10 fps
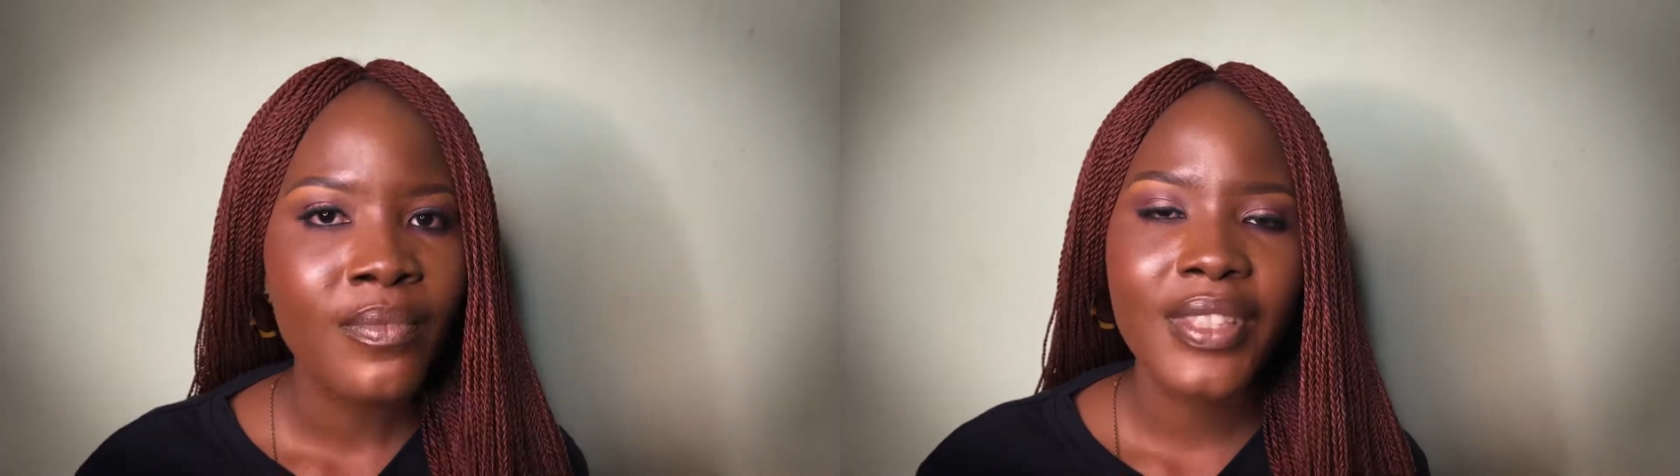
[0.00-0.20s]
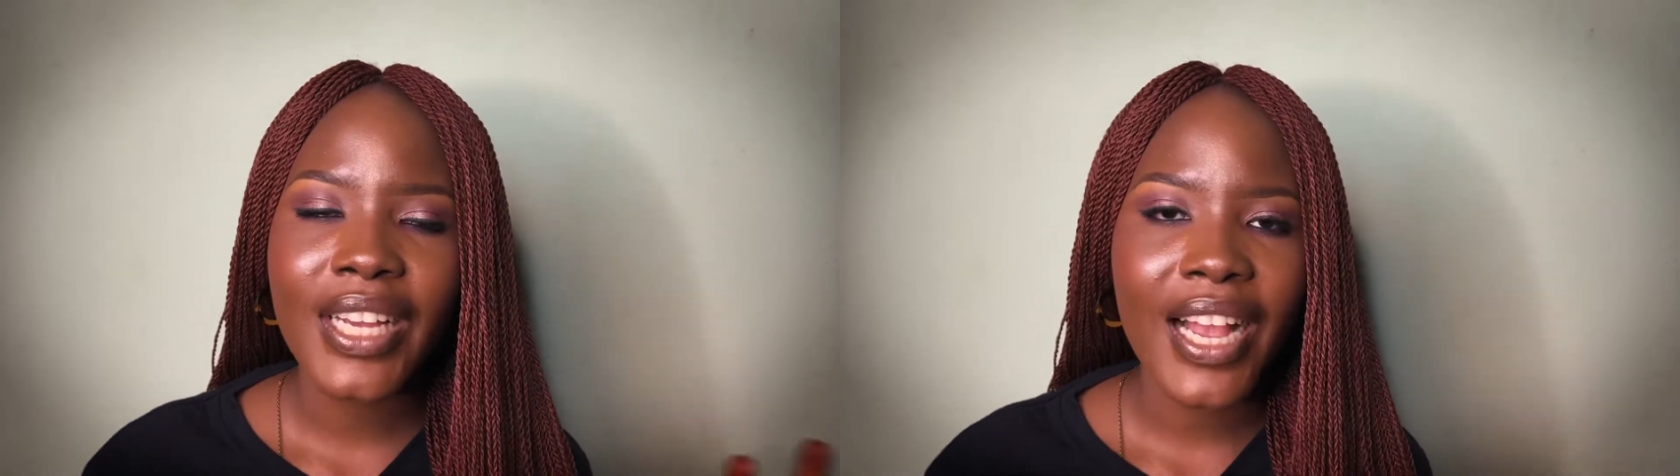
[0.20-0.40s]

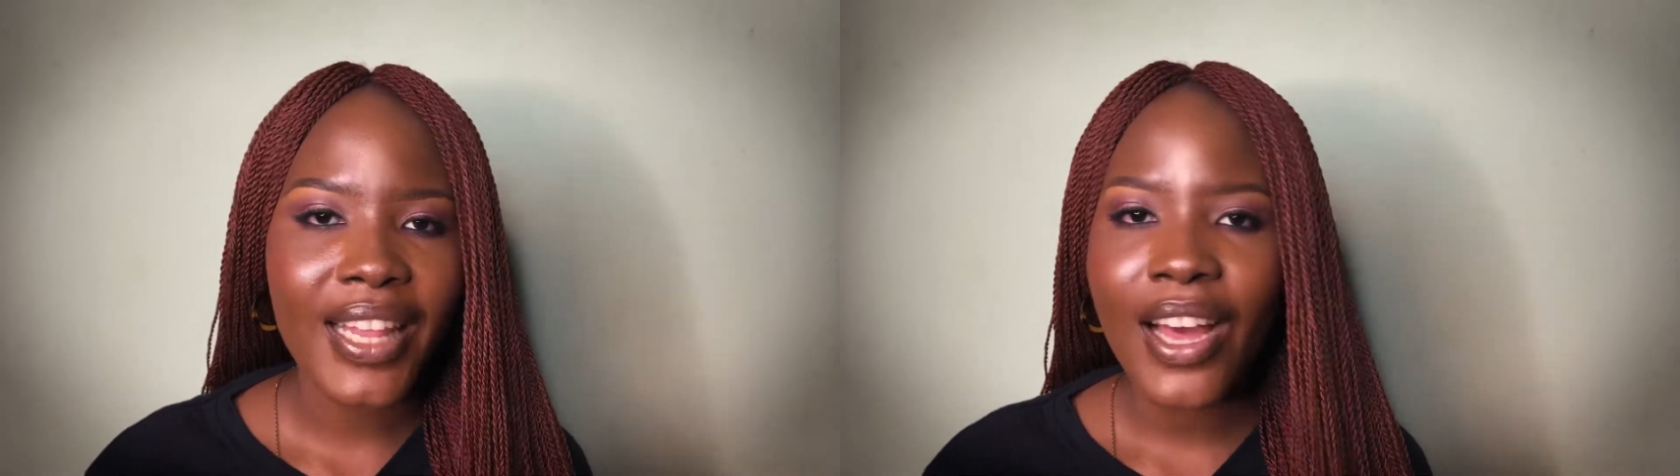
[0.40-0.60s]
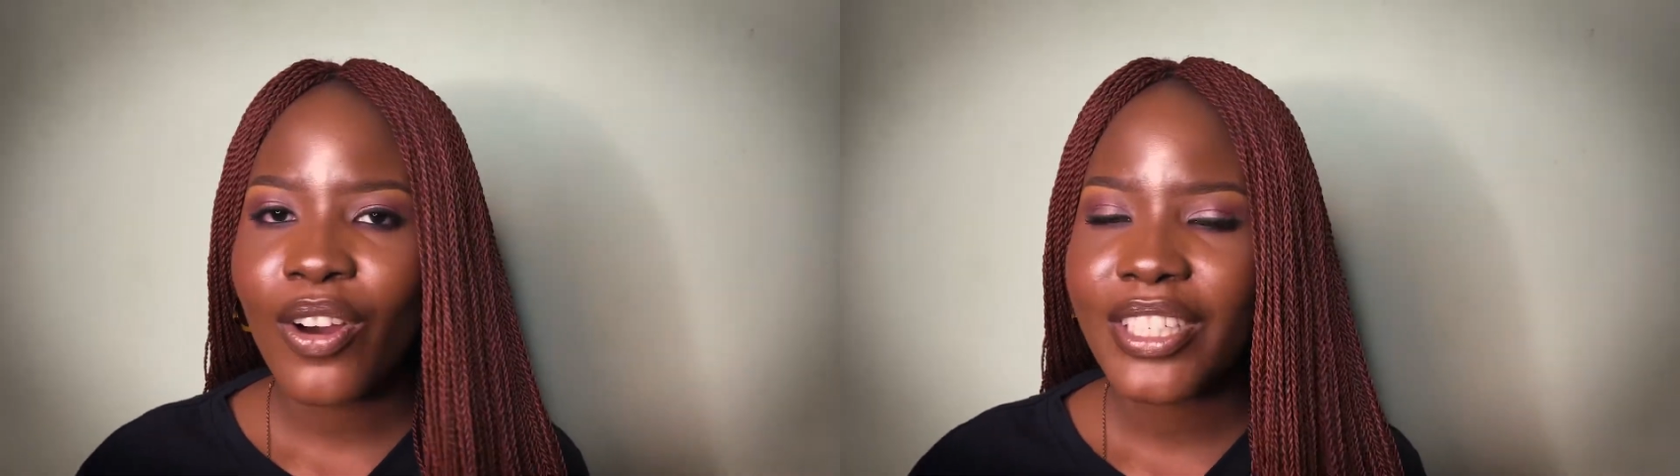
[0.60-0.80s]
They
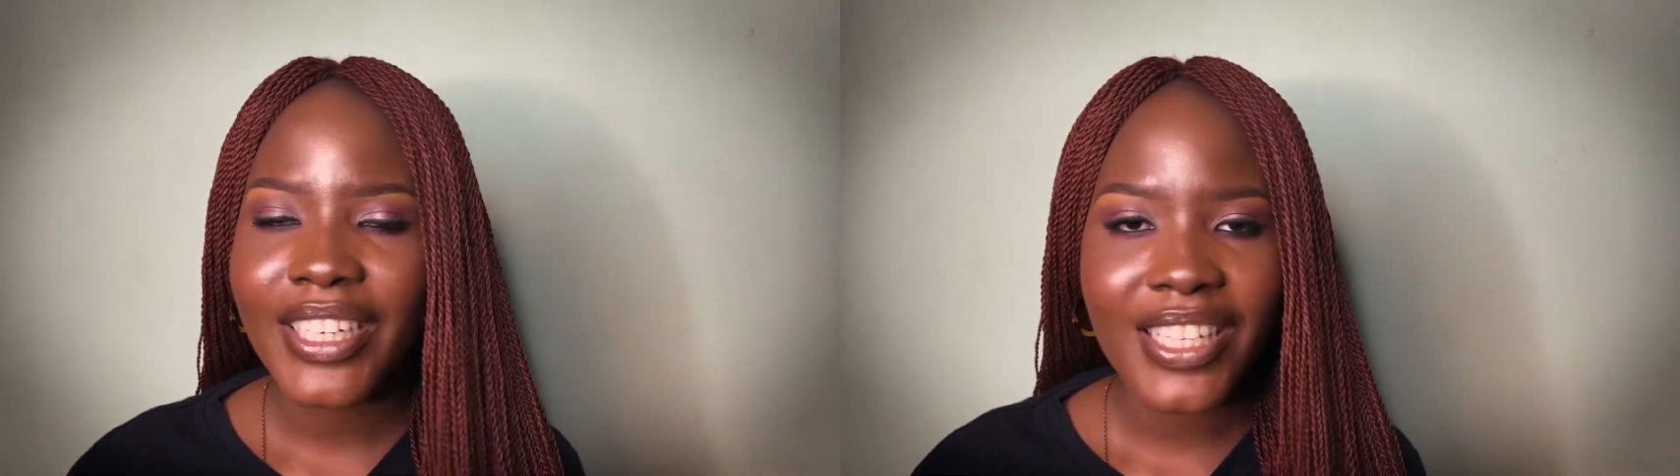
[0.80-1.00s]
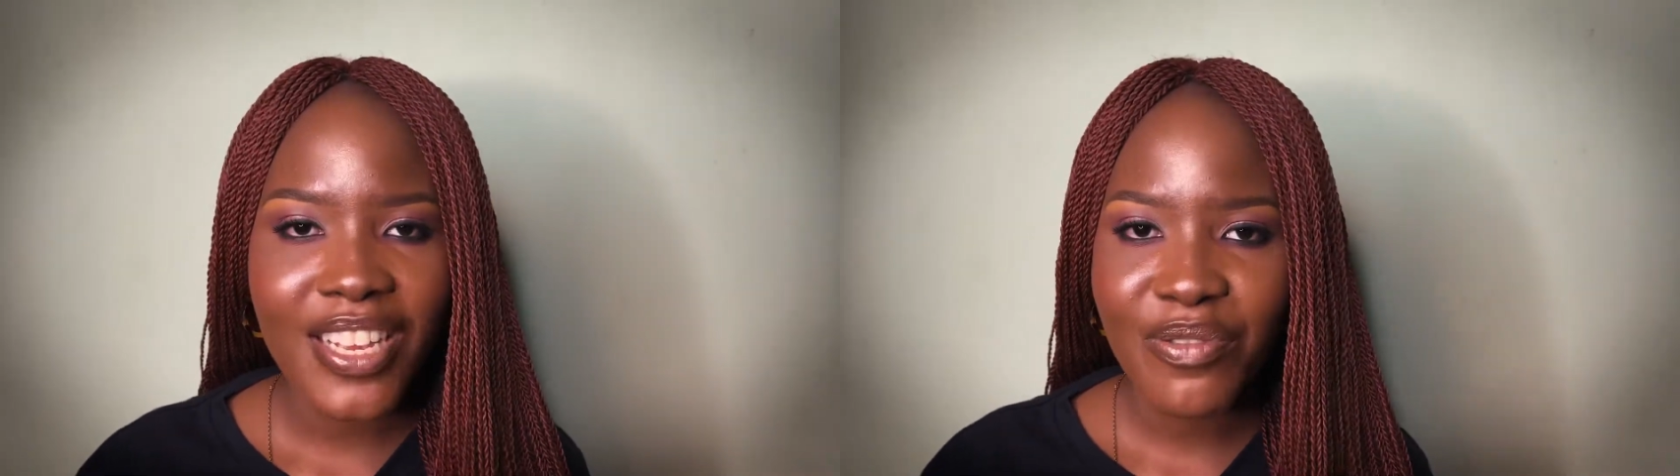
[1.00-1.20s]
gather all the
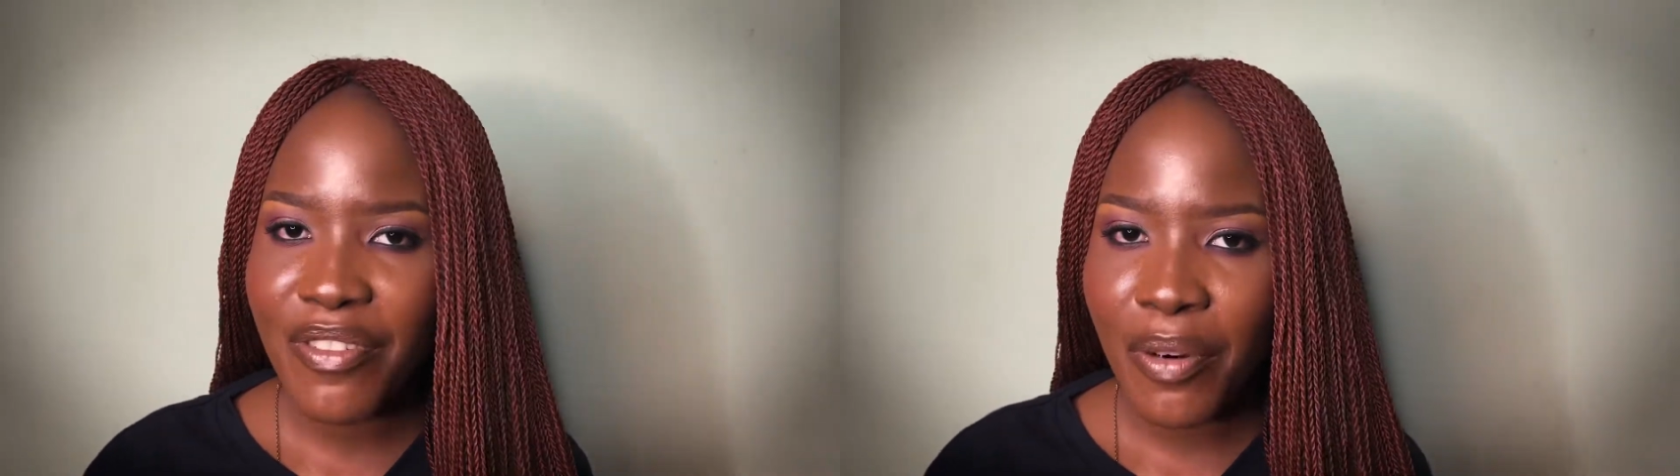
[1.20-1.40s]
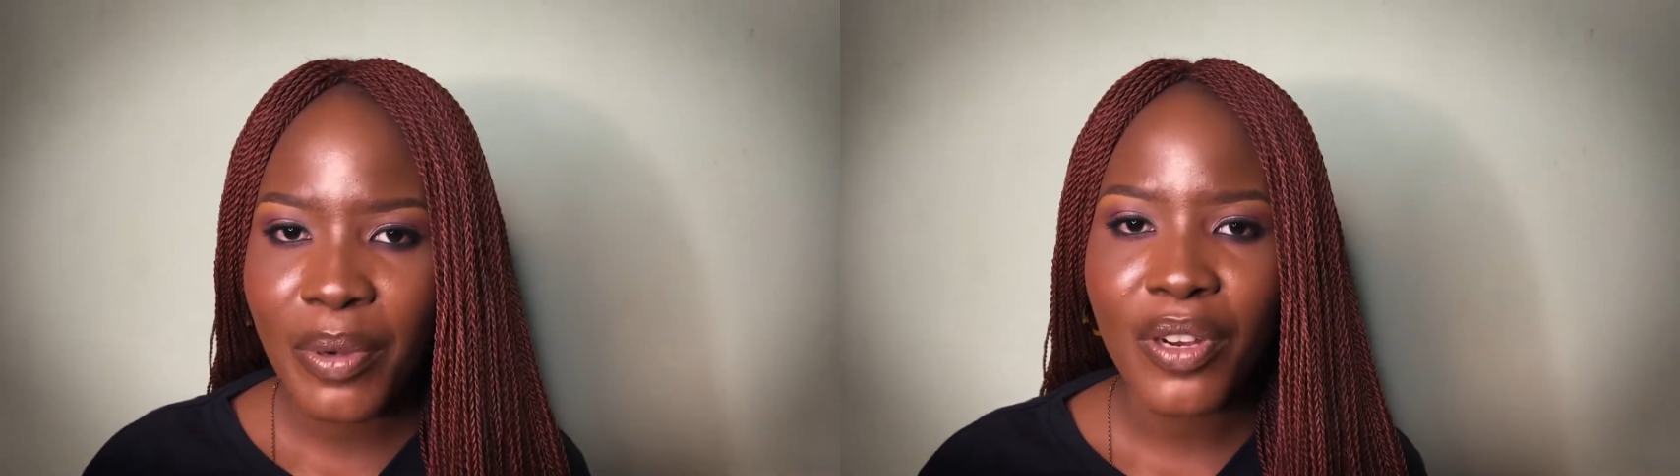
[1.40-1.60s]
necessary
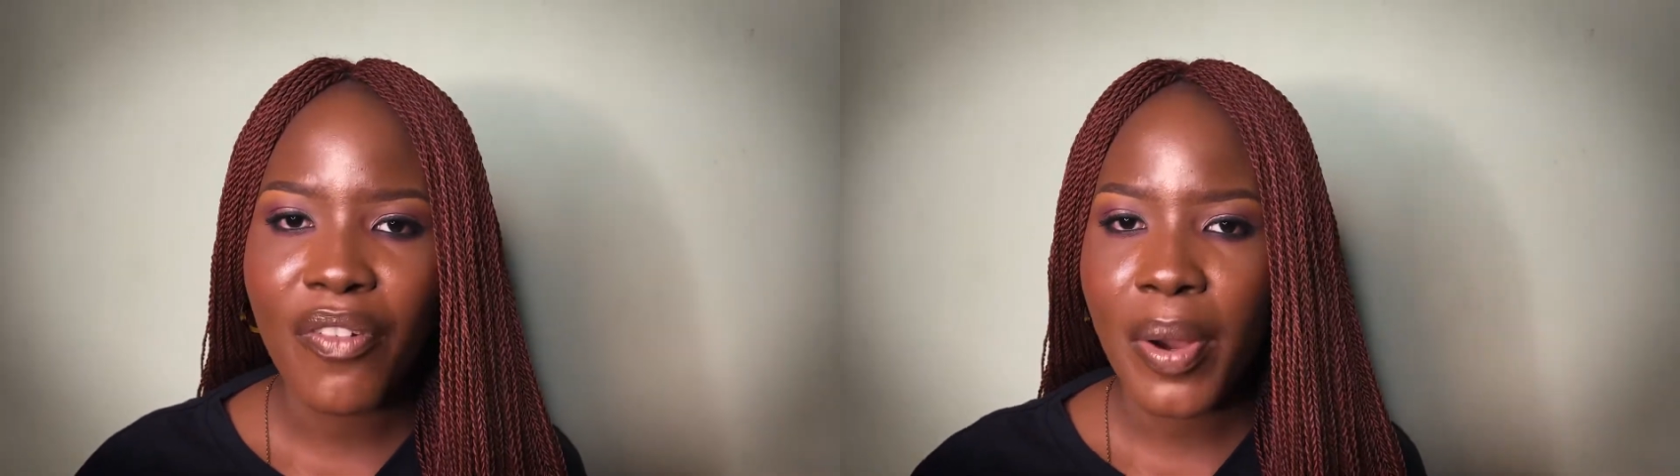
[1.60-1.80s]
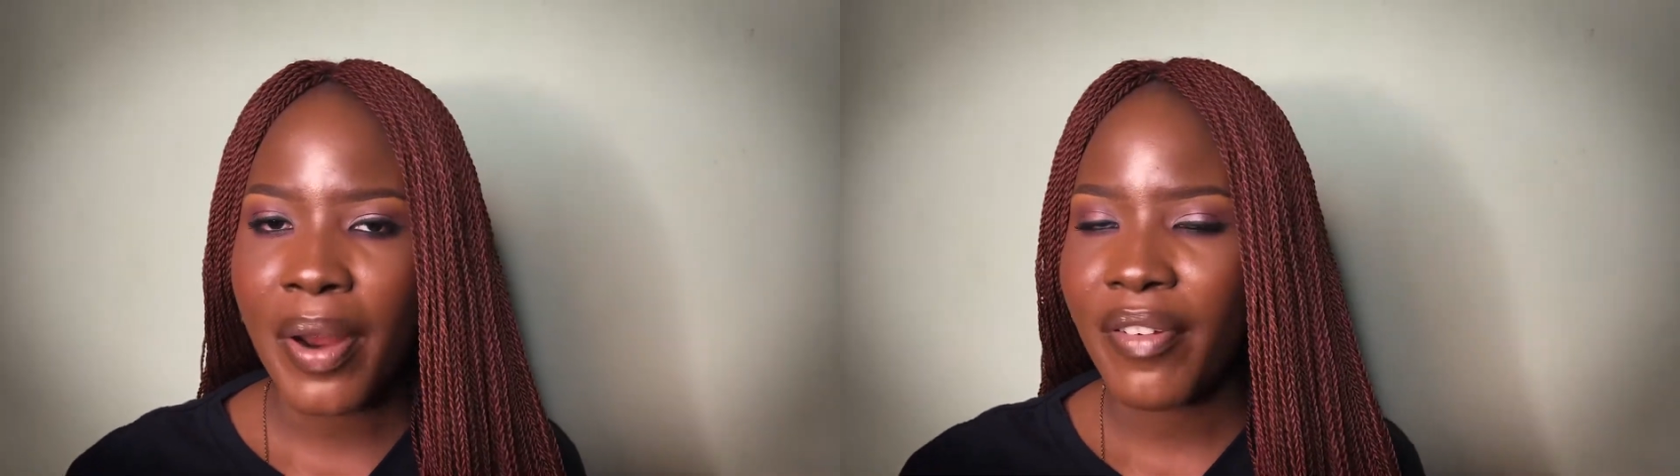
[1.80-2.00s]
information from their